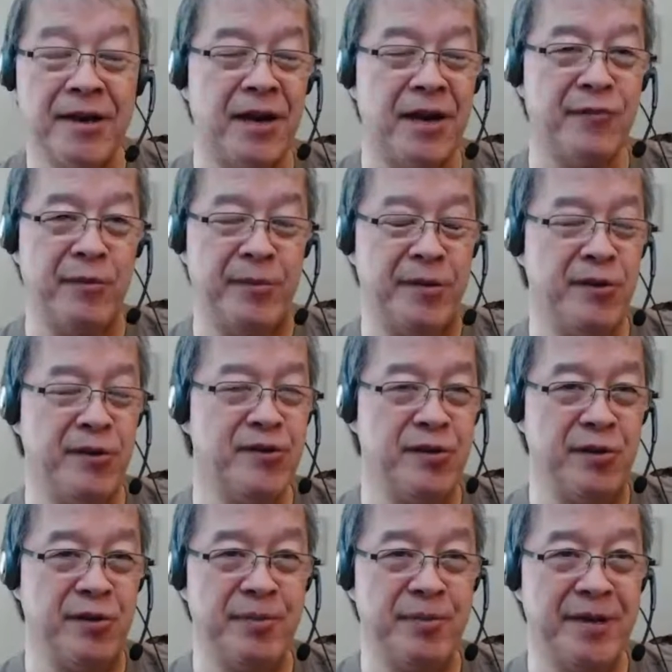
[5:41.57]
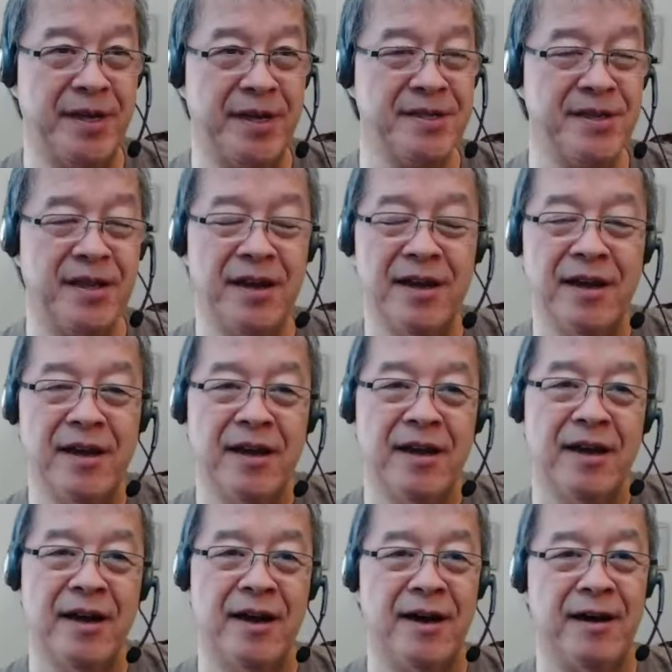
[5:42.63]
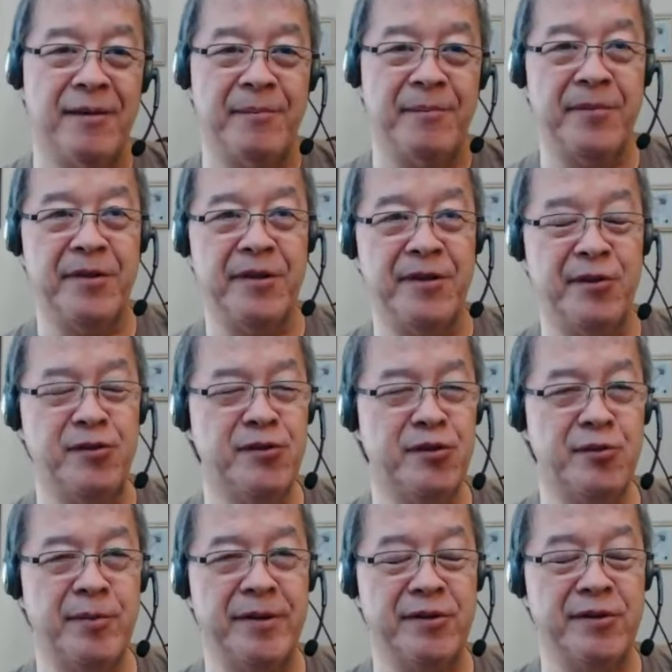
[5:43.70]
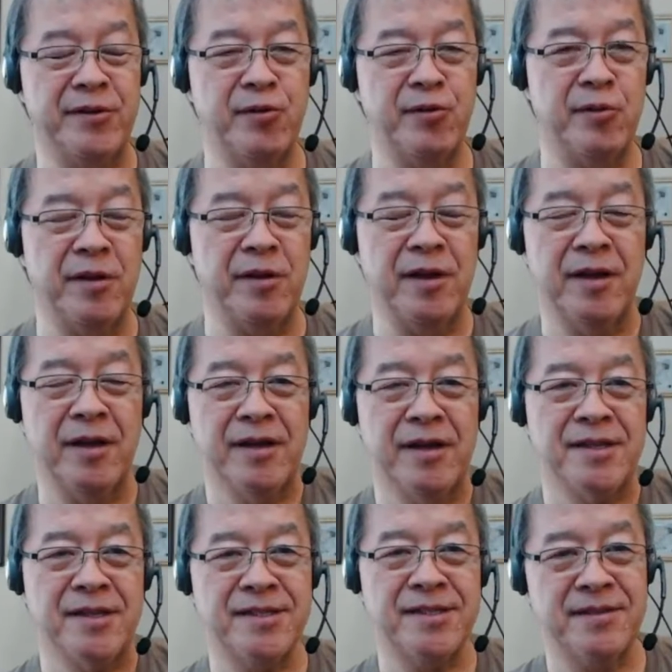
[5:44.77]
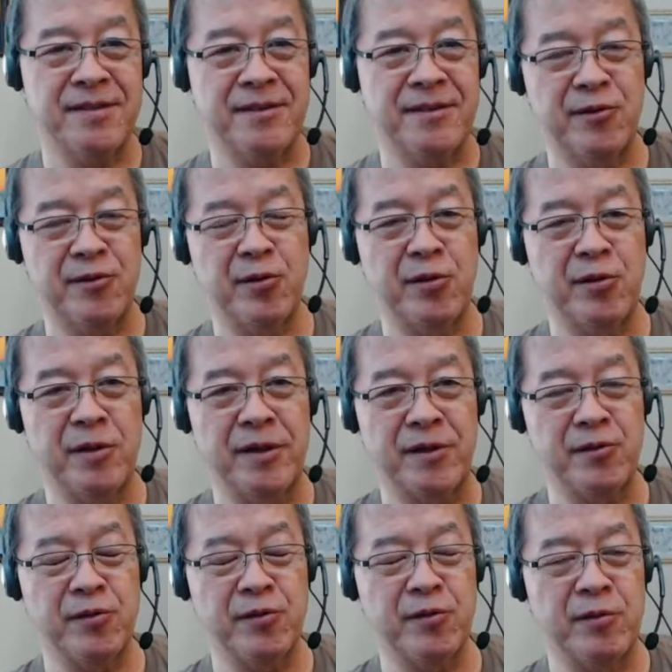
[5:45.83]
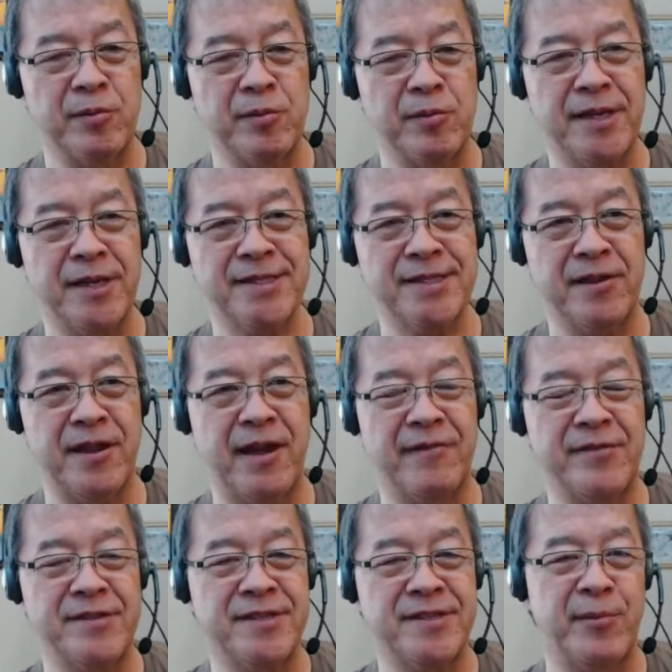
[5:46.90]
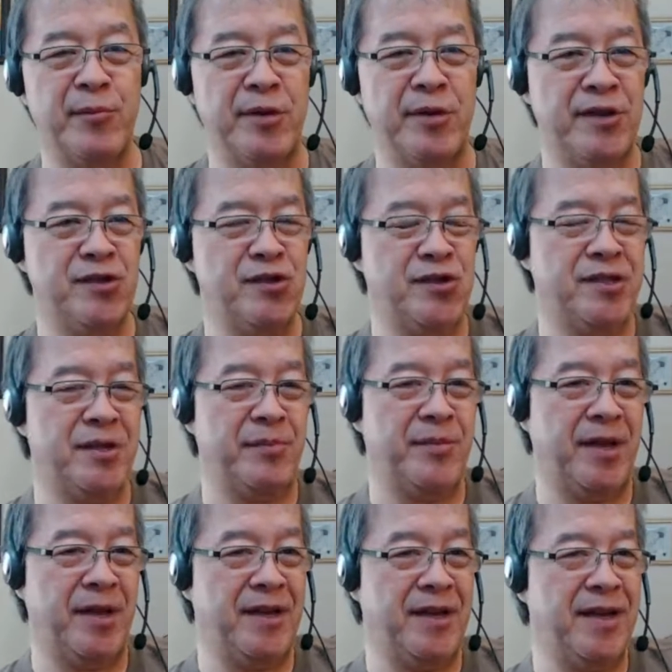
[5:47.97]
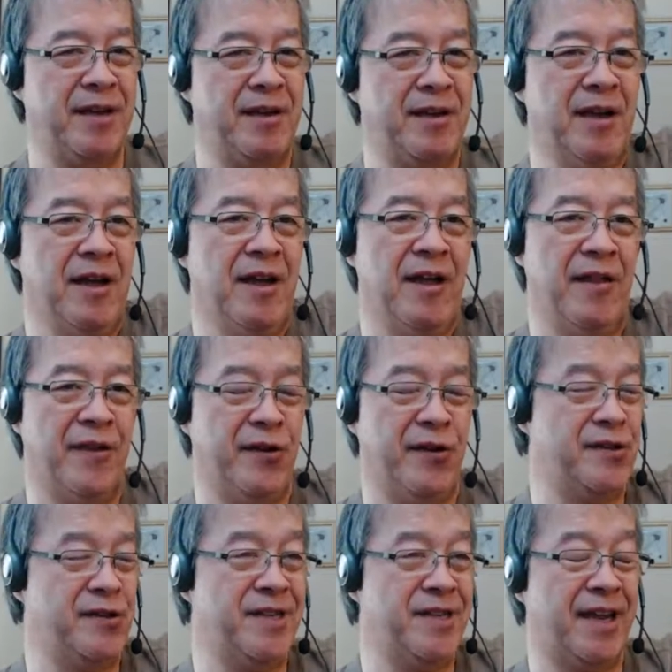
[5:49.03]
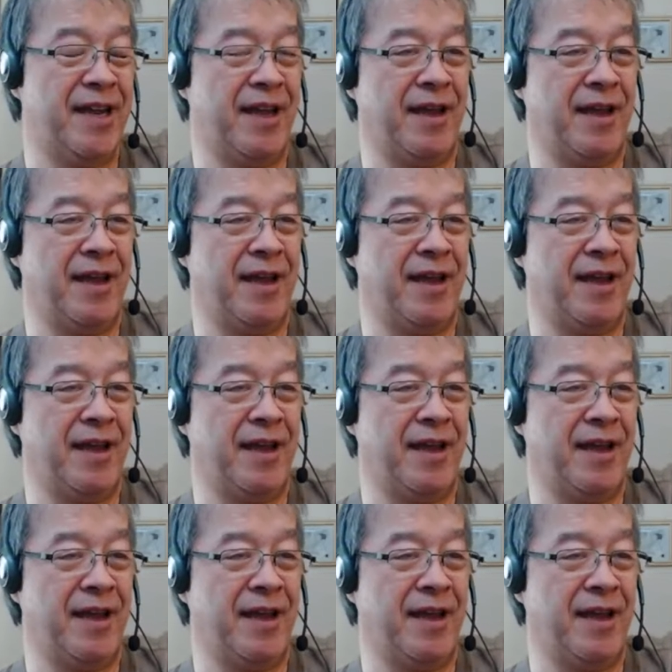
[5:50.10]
YouTube, because YouTube and Google and Google Plus still have the same relationship they did. They're just taking